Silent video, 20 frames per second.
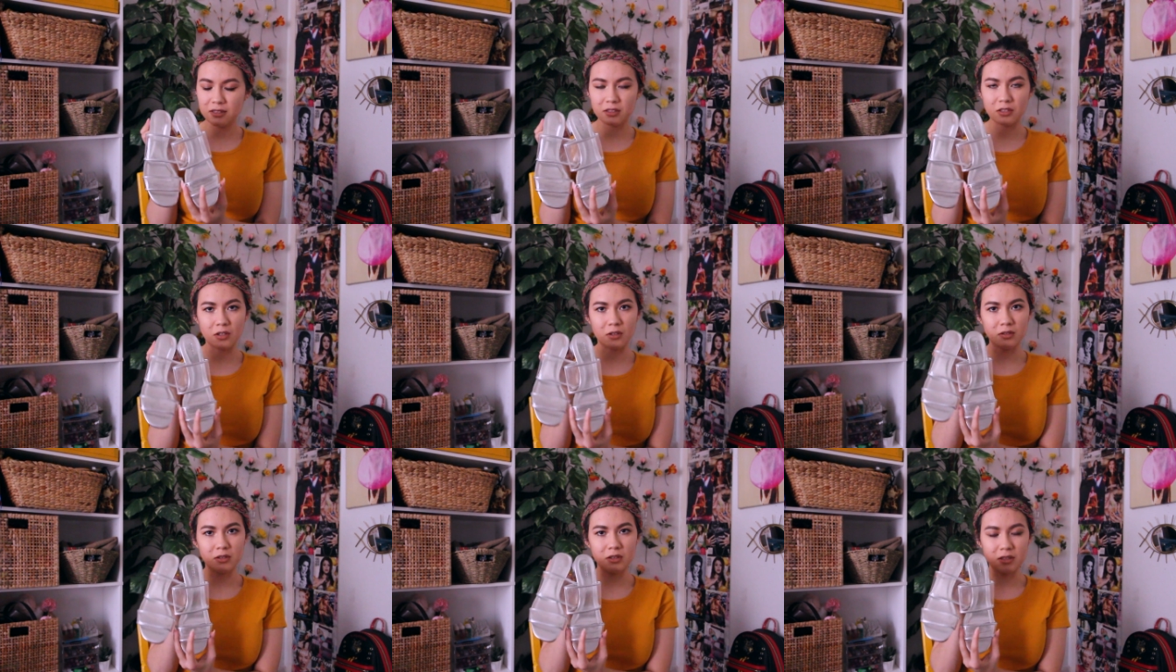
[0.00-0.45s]

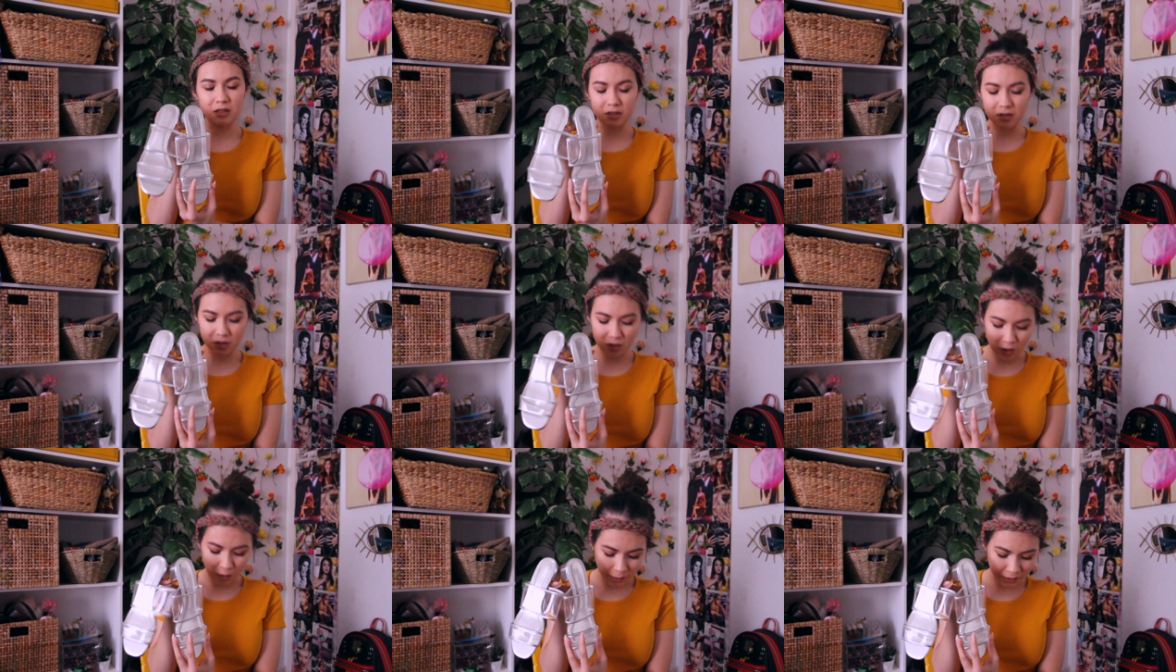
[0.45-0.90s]
So
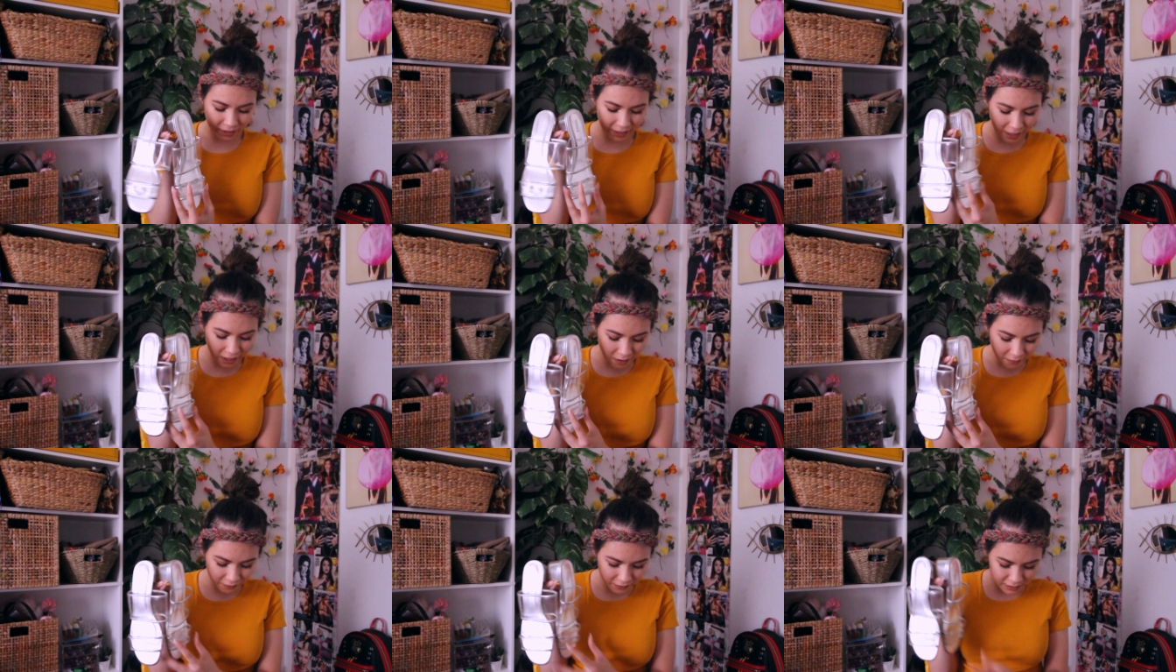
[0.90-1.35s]
just to go with
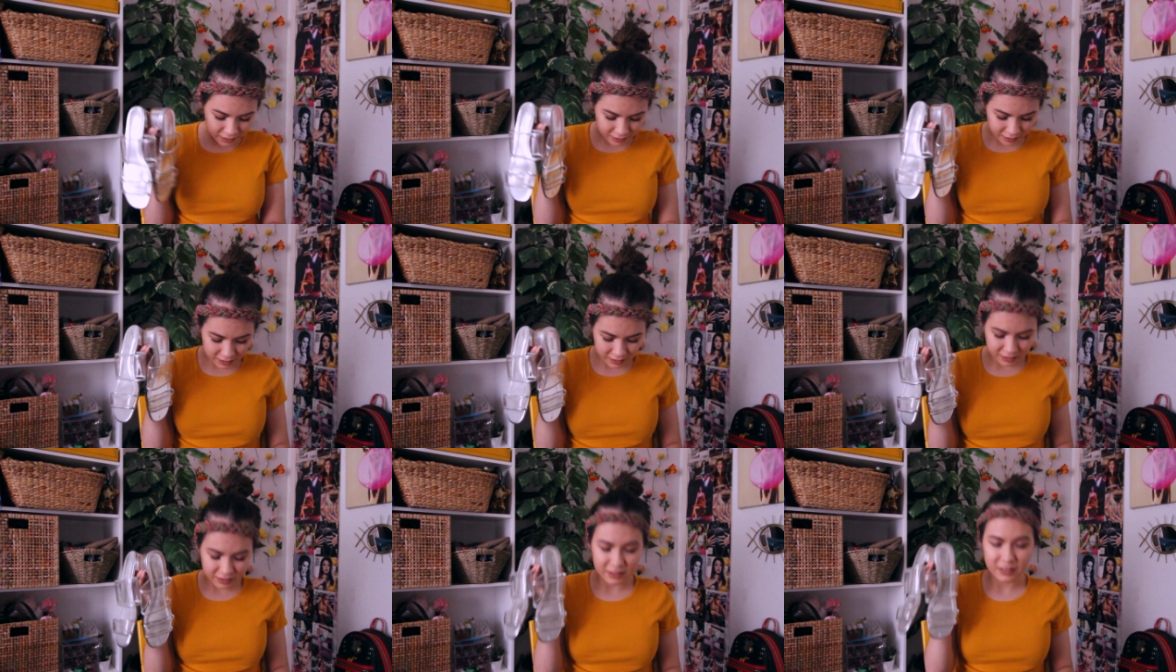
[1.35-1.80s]
the outfits,
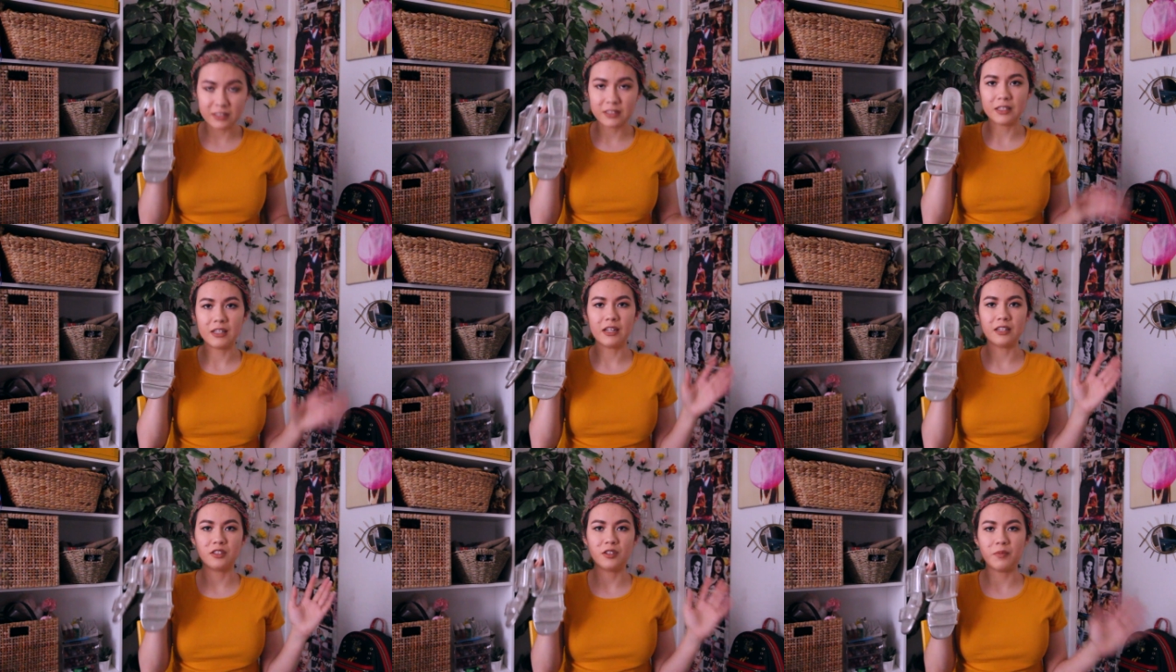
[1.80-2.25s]
I just
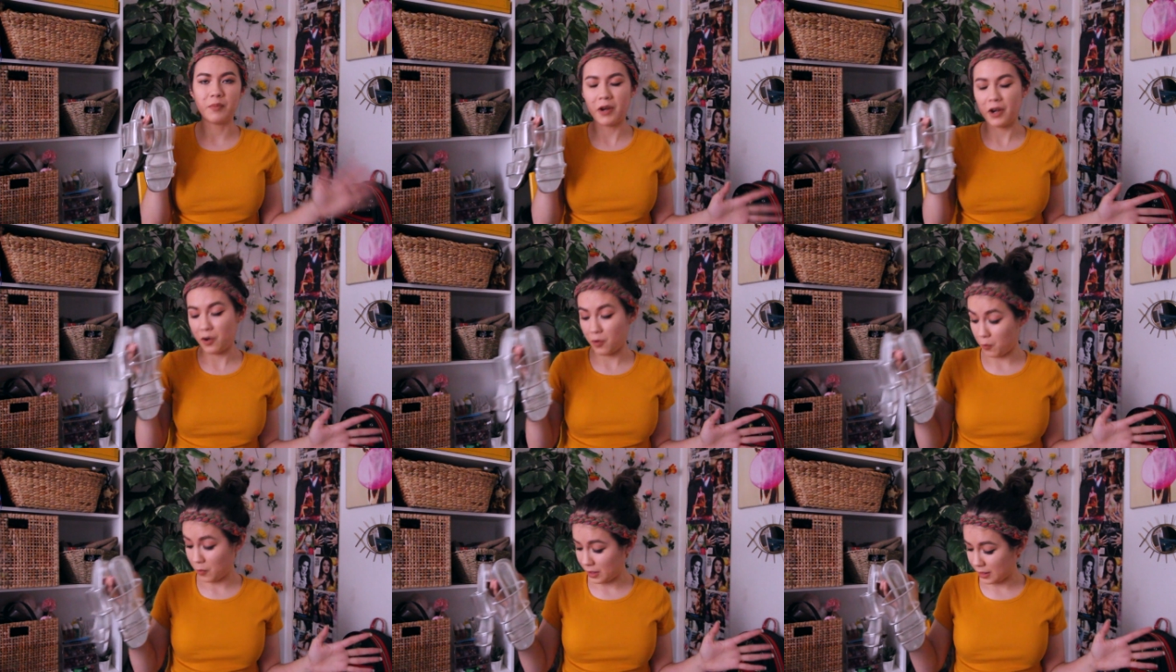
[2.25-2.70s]
decided to
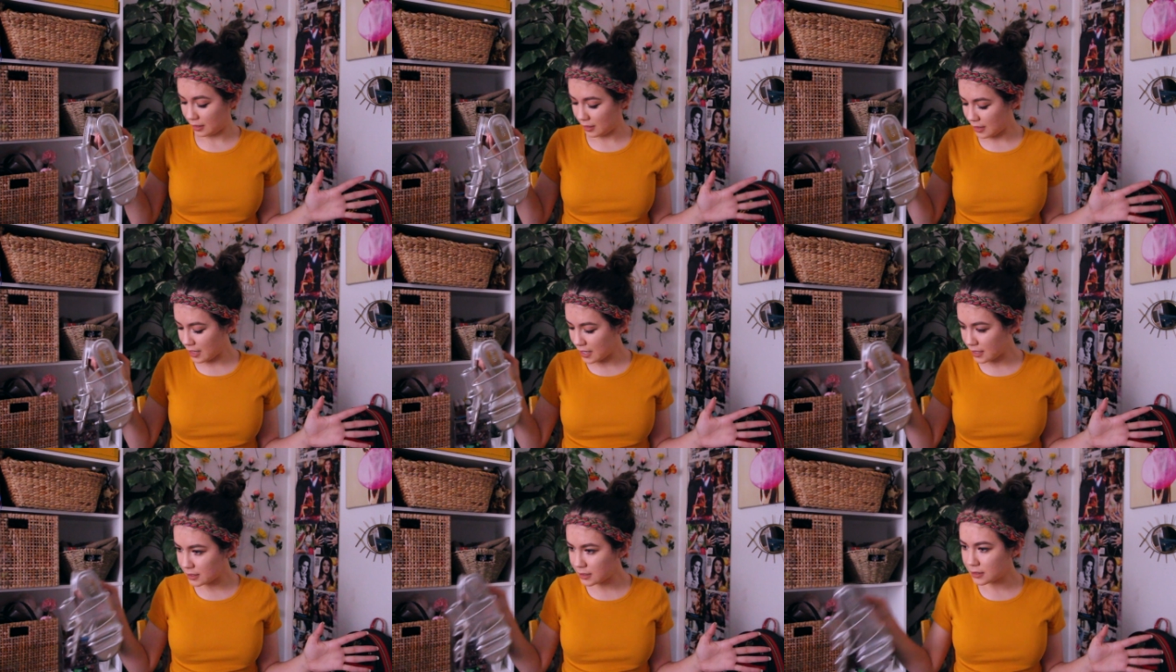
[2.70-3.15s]
pair it with
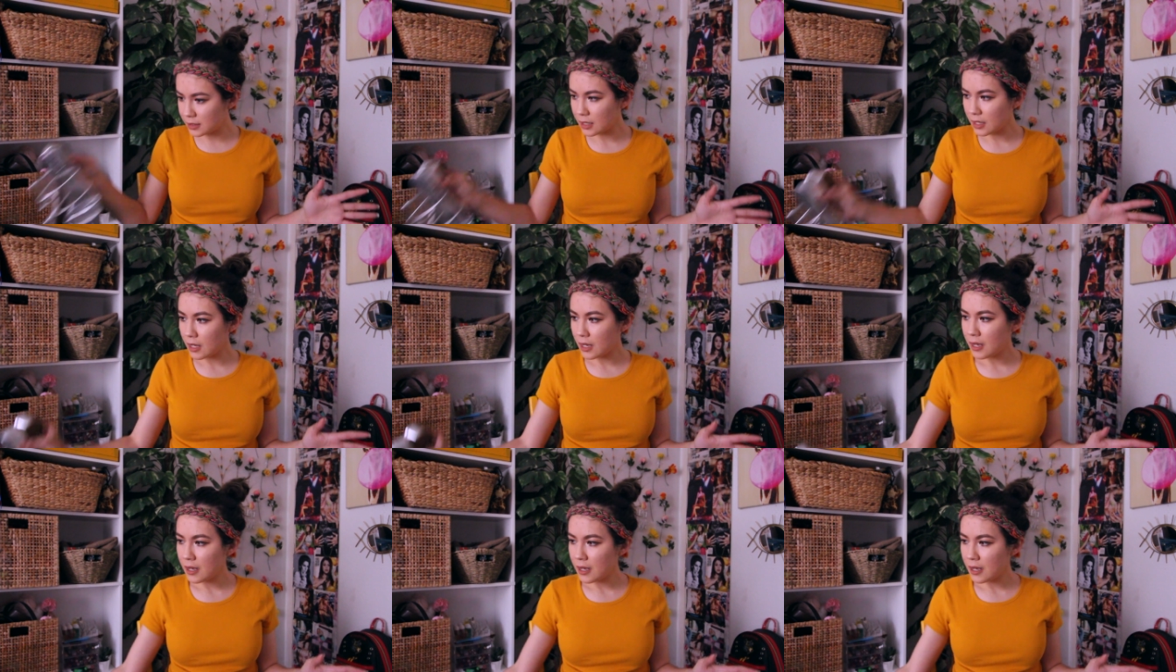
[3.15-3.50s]
this.